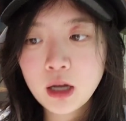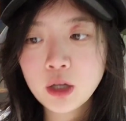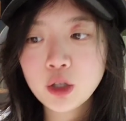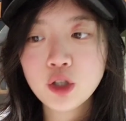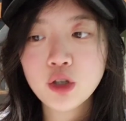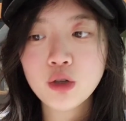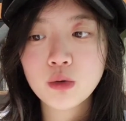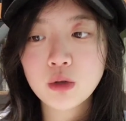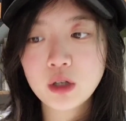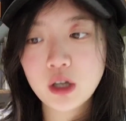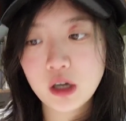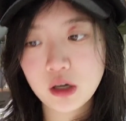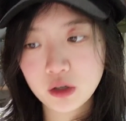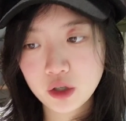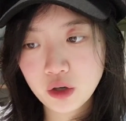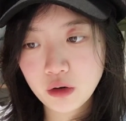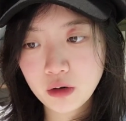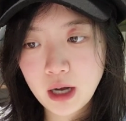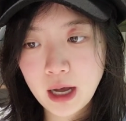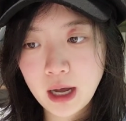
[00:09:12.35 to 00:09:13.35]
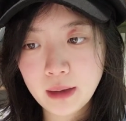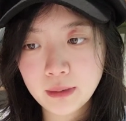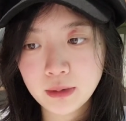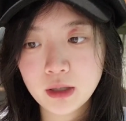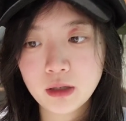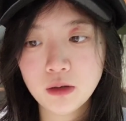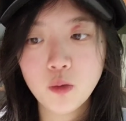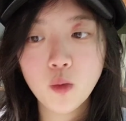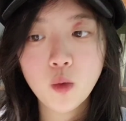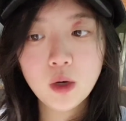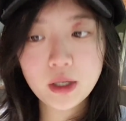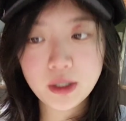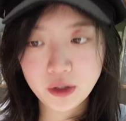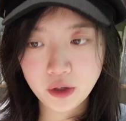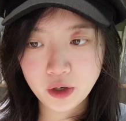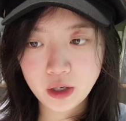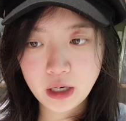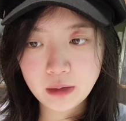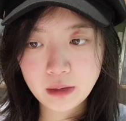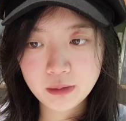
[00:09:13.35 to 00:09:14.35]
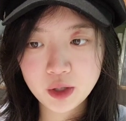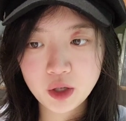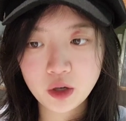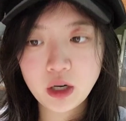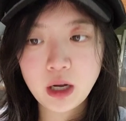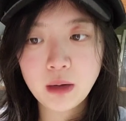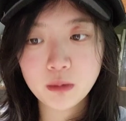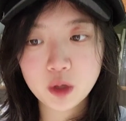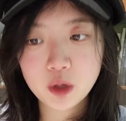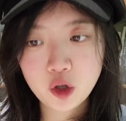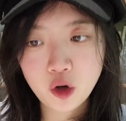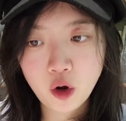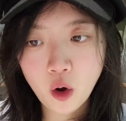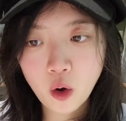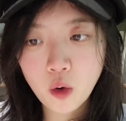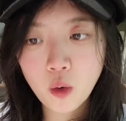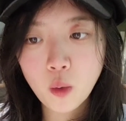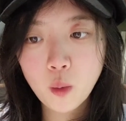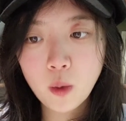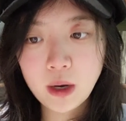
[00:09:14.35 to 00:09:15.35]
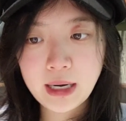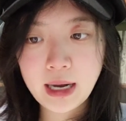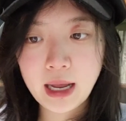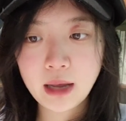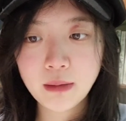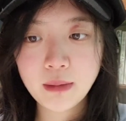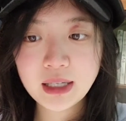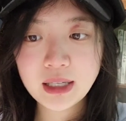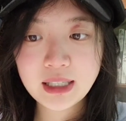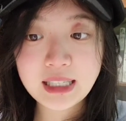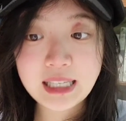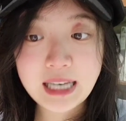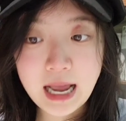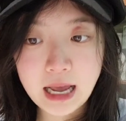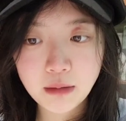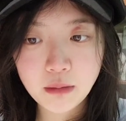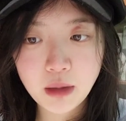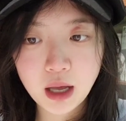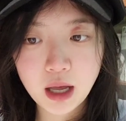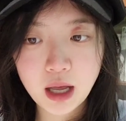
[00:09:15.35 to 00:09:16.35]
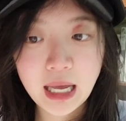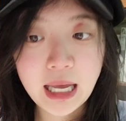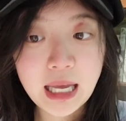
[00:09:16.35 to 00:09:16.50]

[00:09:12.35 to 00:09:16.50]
To Changshou captain. What surname? Surname Chou. What name? His name